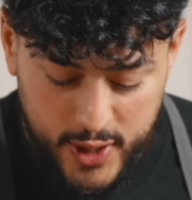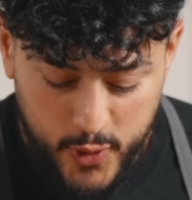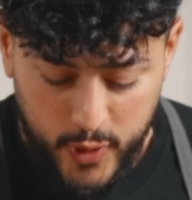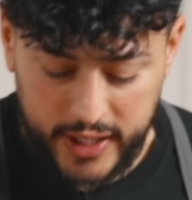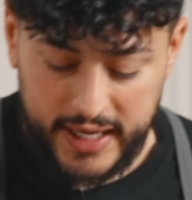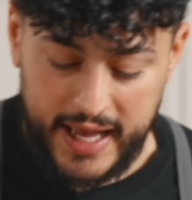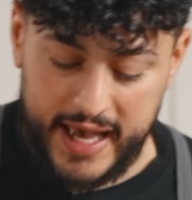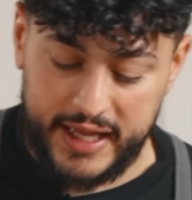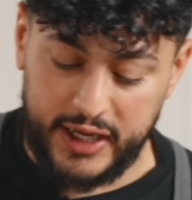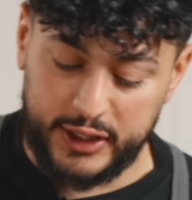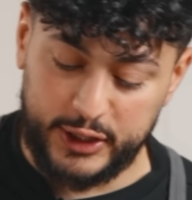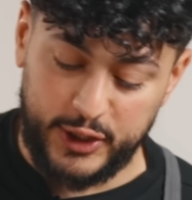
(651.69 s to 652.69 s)
We're gonna add
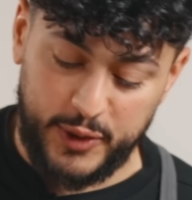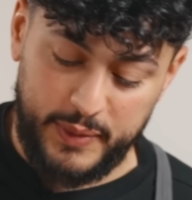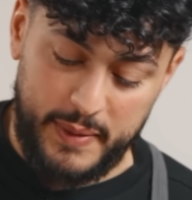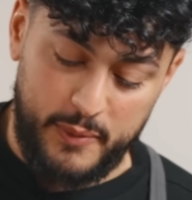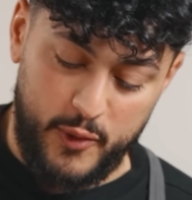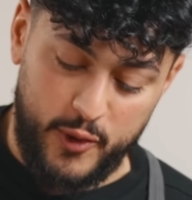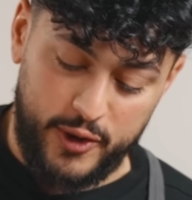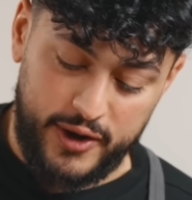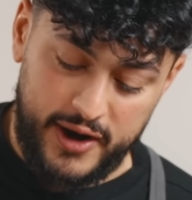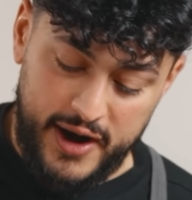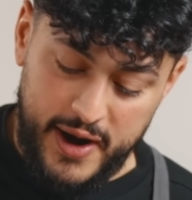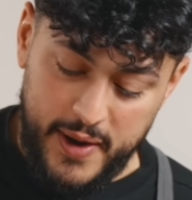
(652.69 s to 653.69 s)
a little bit more
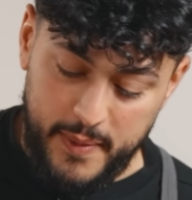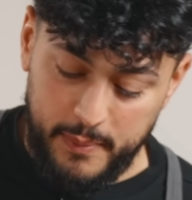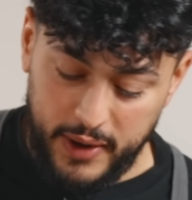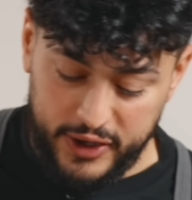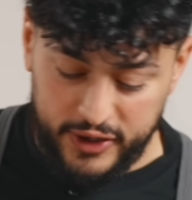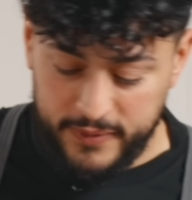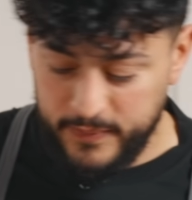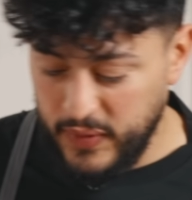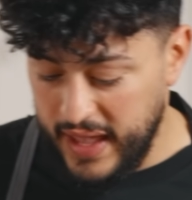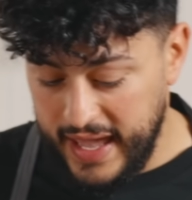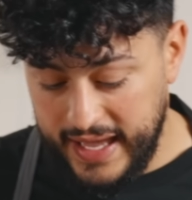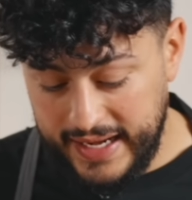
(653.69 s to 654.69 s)
butter,
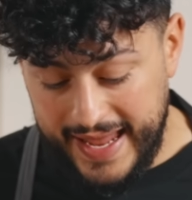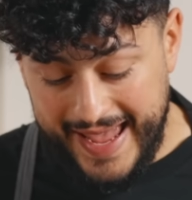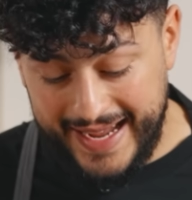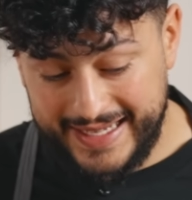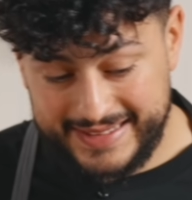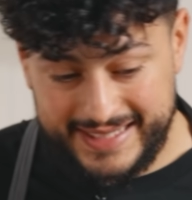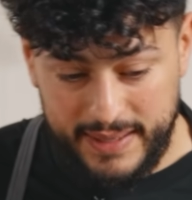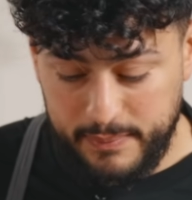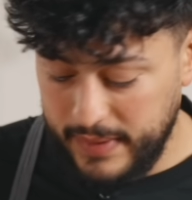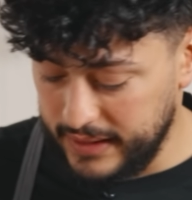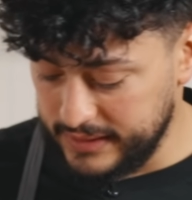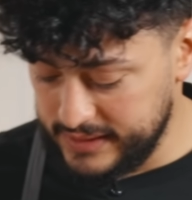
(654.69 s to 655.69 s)
and as that
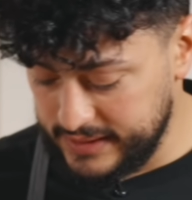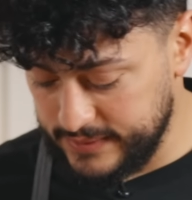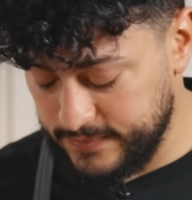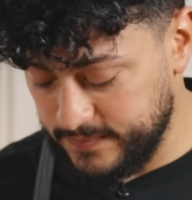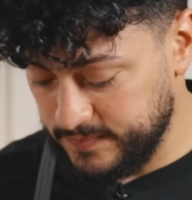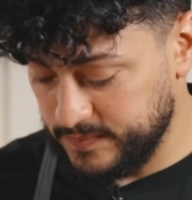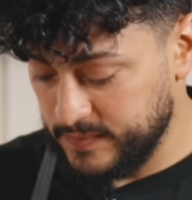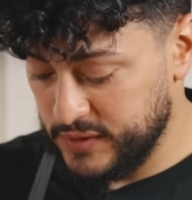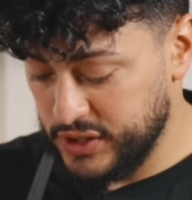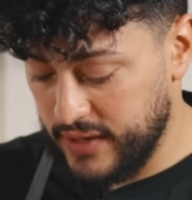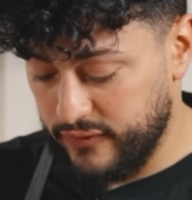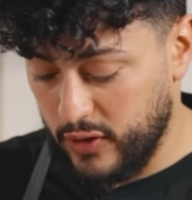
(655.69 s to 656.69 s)
melts,
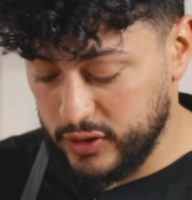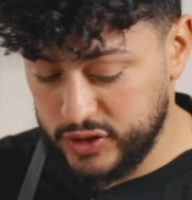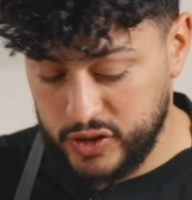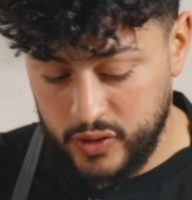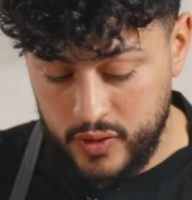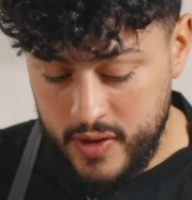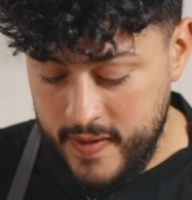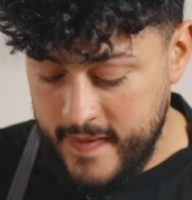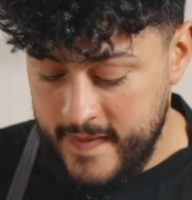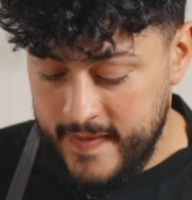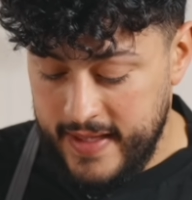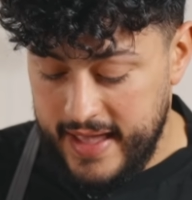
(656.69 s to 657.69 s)
chef also
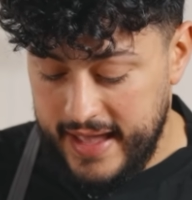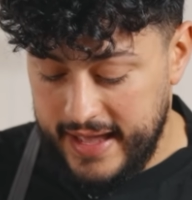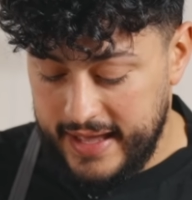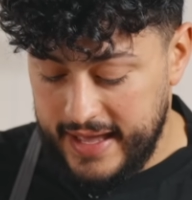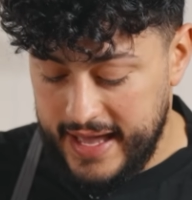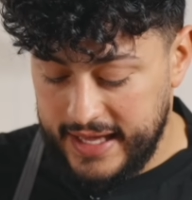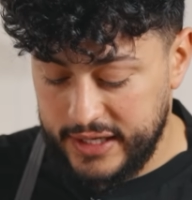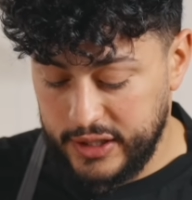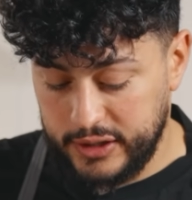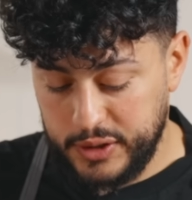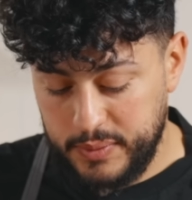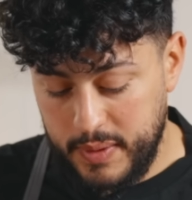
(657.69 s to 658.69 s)
added a
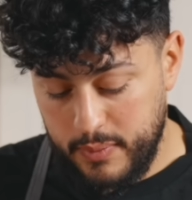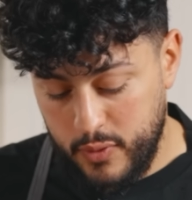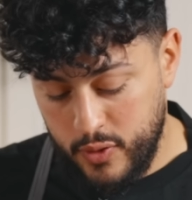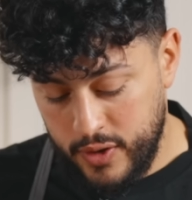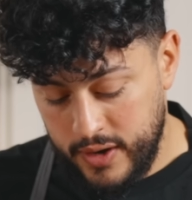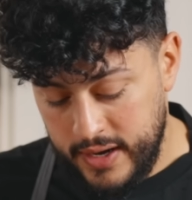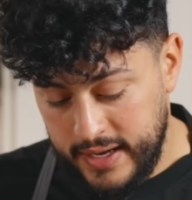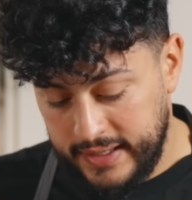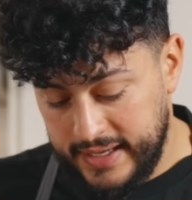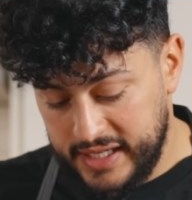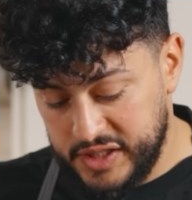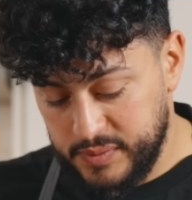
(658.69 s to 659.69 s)
little bit more
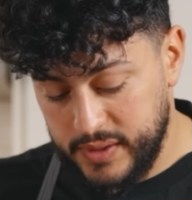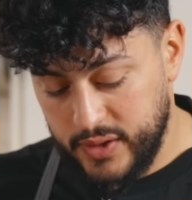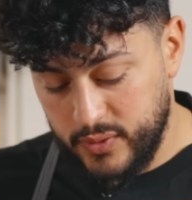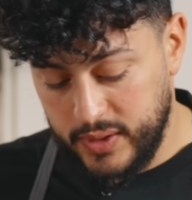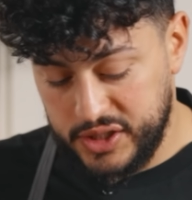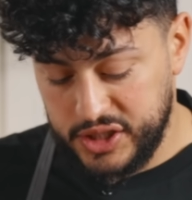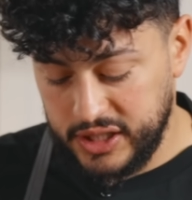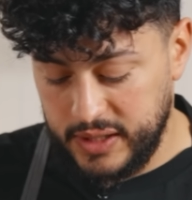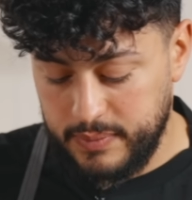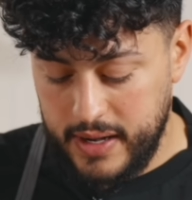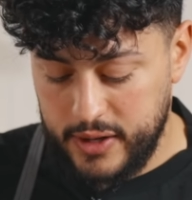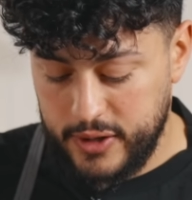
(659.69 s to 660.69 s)
Kashmiri red chili
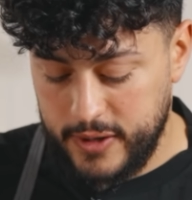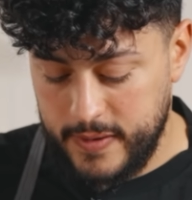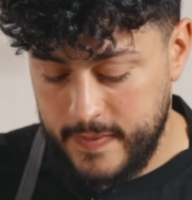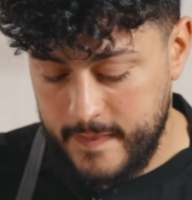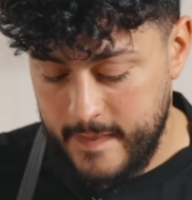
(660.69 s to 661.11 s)
powder